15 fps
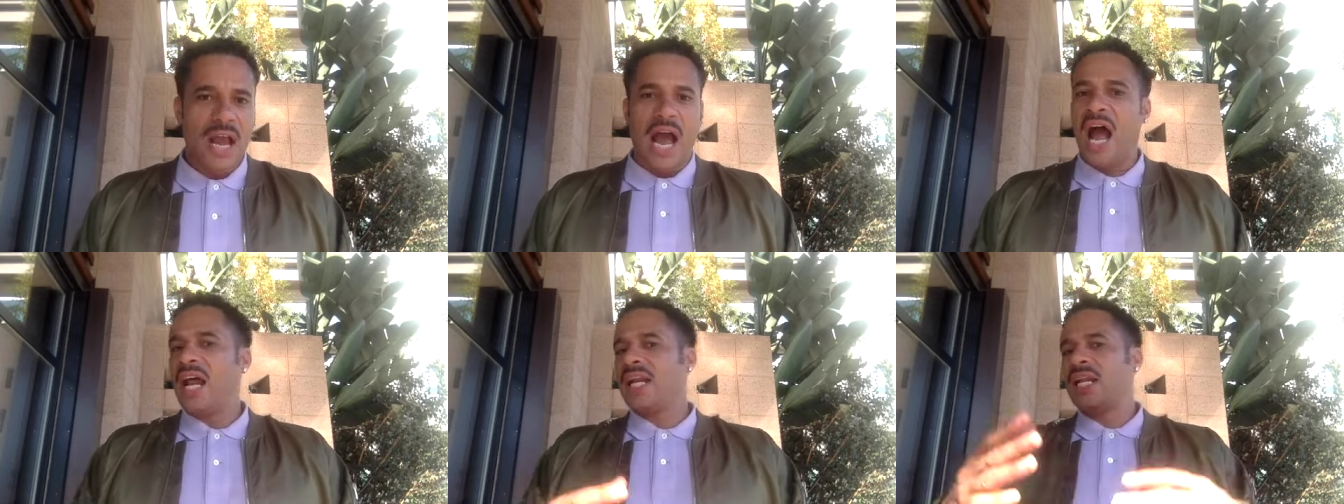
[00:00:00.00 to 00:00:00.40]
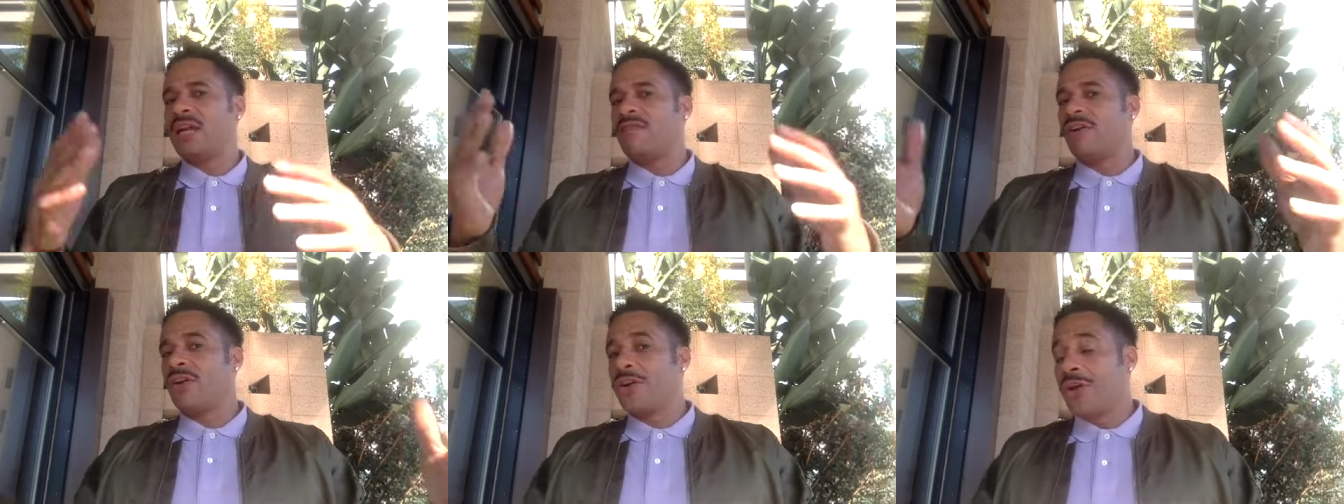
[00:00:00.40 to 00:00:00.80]
I didn't
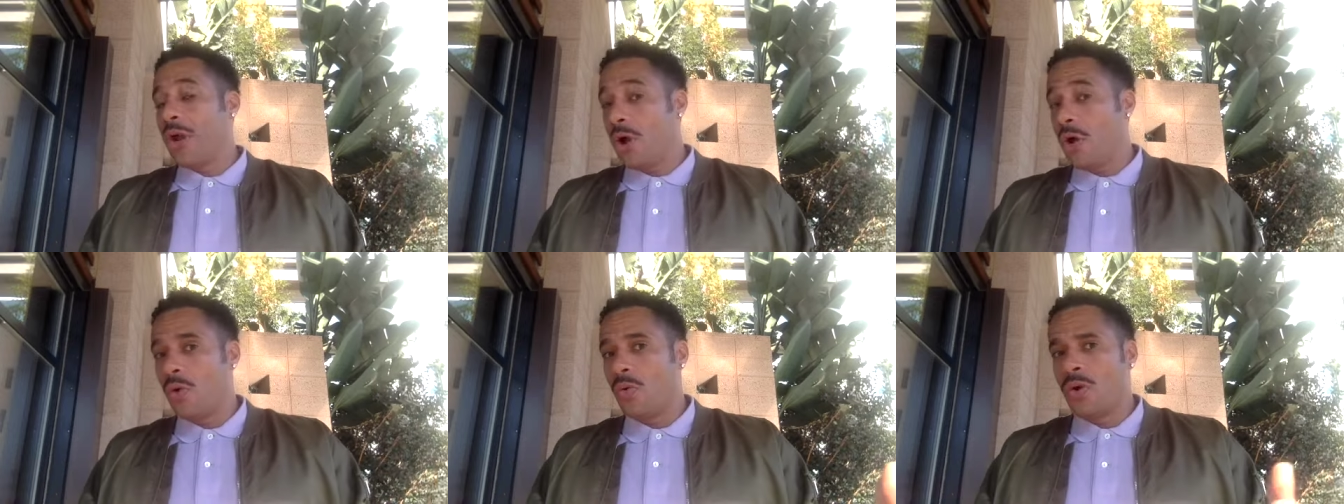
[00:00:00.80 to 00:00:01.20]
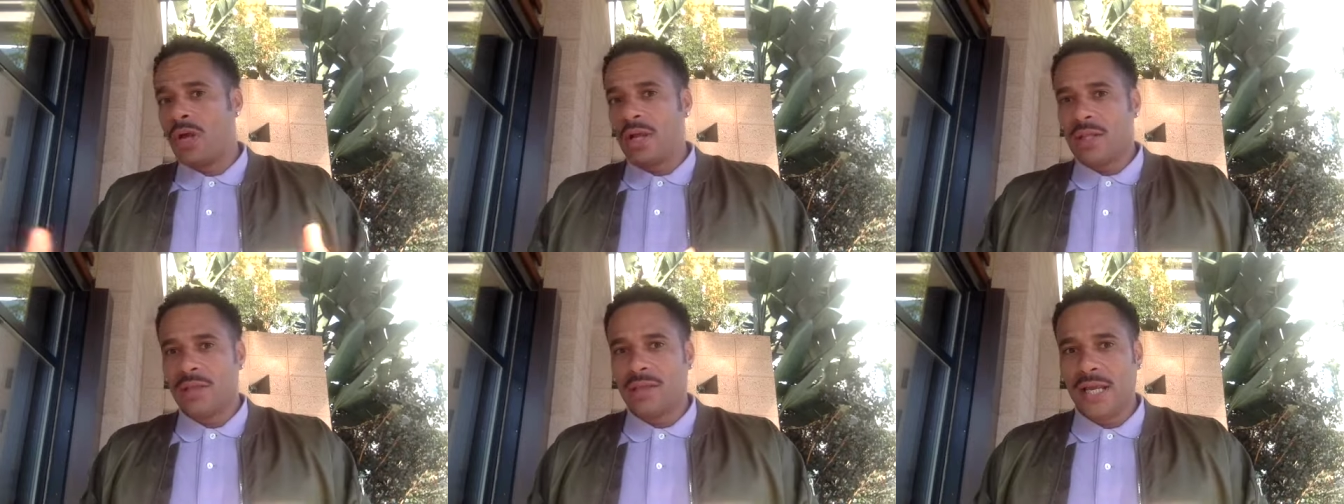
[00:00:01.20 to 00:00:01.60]
even know
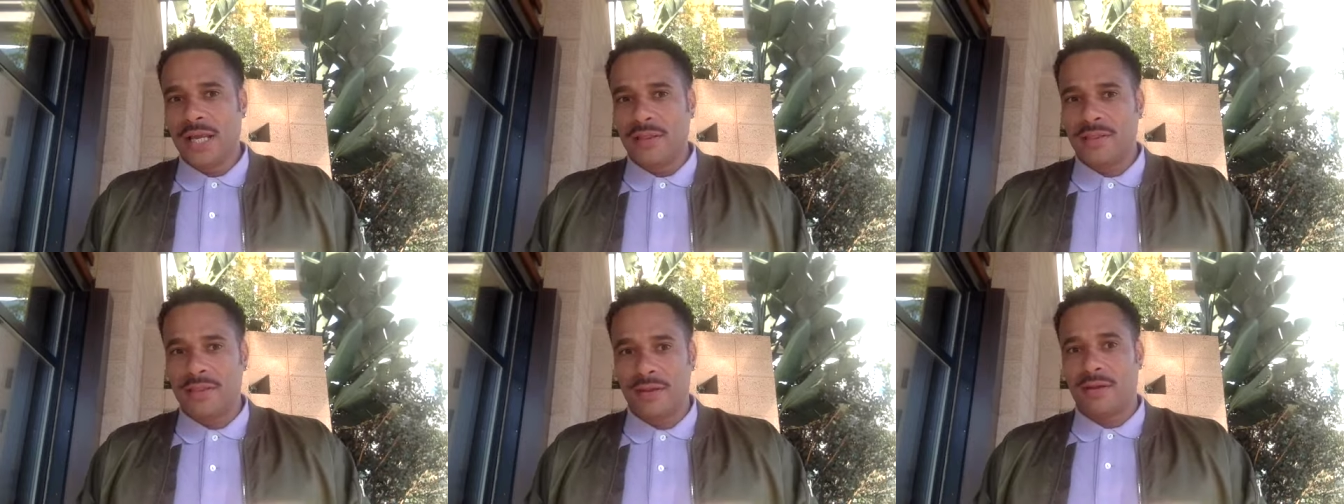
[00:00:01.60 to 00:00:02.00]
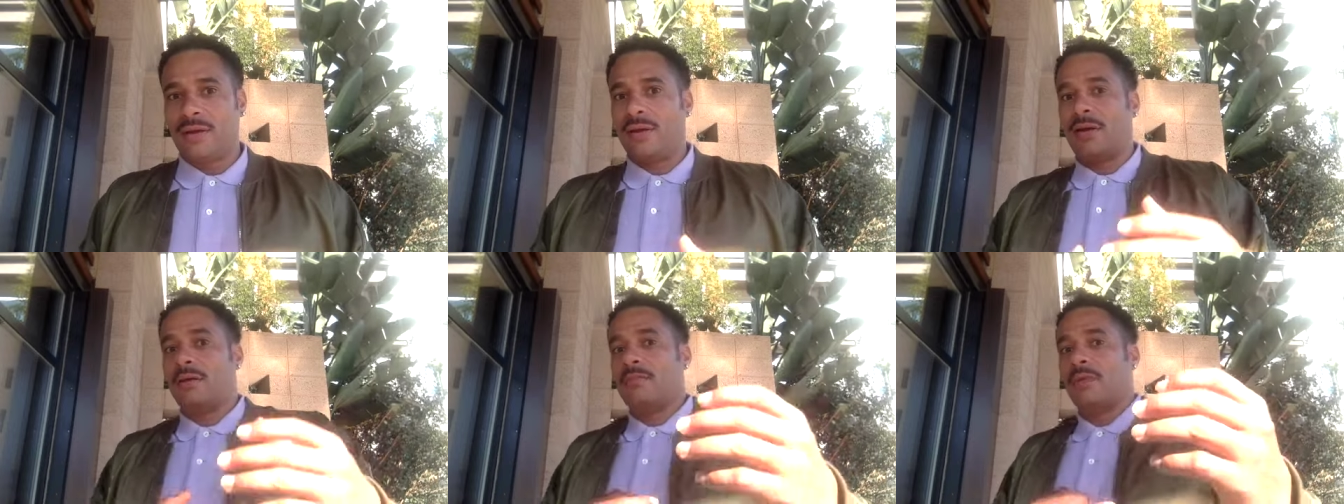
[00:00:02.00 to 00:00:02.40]
that the